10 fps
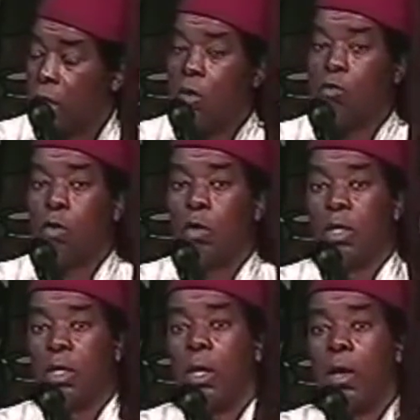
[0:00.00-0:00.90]
is
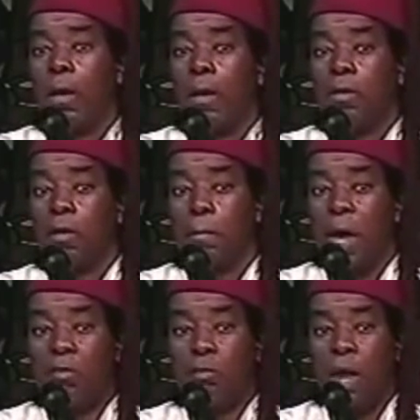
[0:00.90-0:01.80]
really the
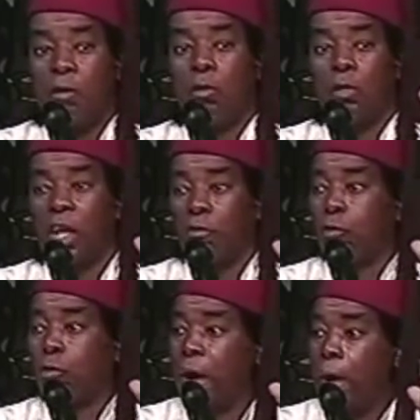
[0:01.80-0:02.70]
mathematical
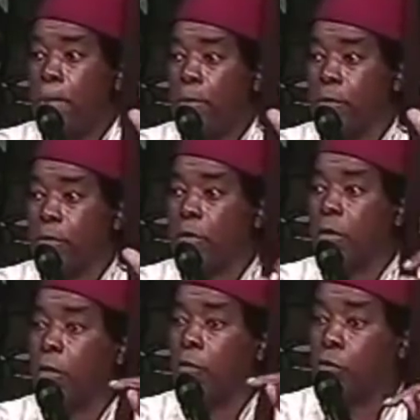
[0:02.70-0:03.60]
electrical output
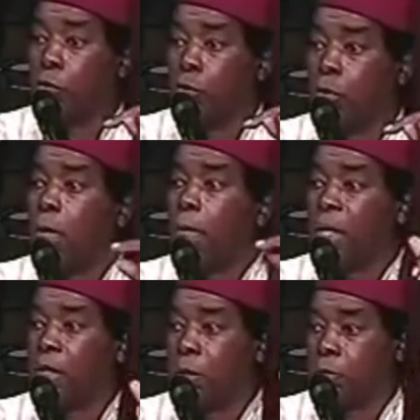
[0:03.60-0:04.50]
of you
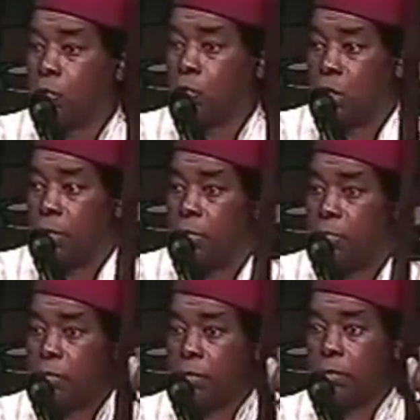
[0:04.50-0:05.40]
making up those
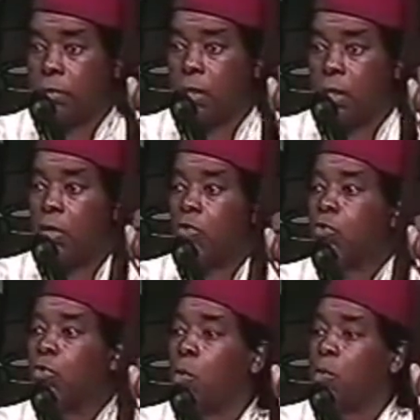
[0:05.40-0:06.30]
numbers. Because
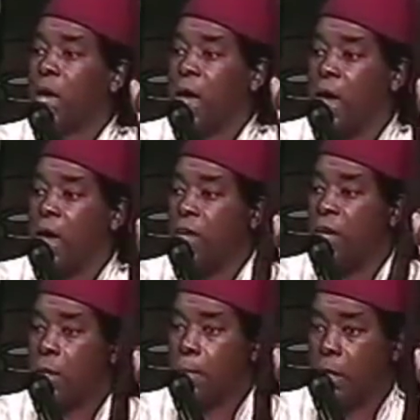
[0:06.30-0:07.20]
you don't have
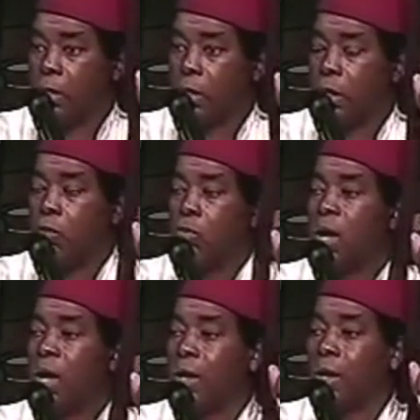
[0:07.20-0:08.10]
any money. You're
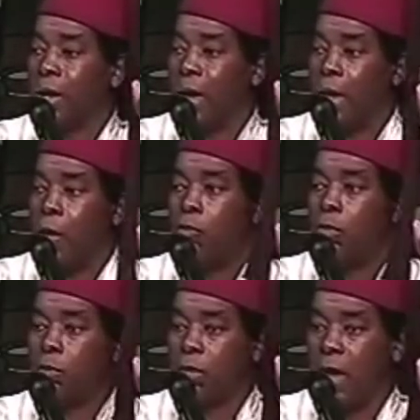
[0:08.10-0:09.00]
not
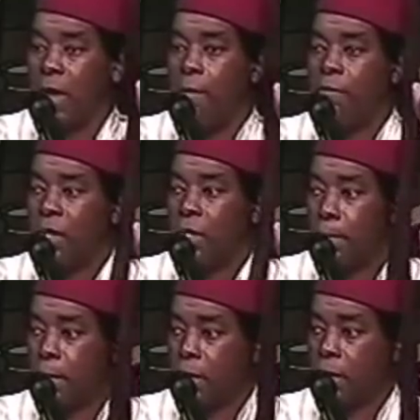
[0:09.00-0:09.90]
allowed to have any
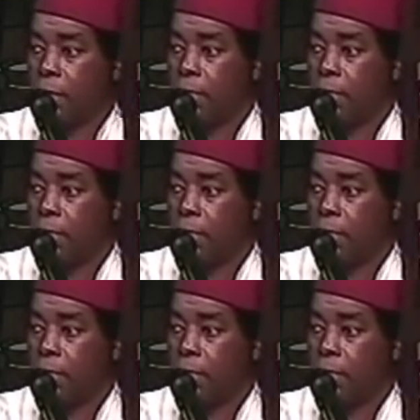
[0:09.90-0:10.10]
money.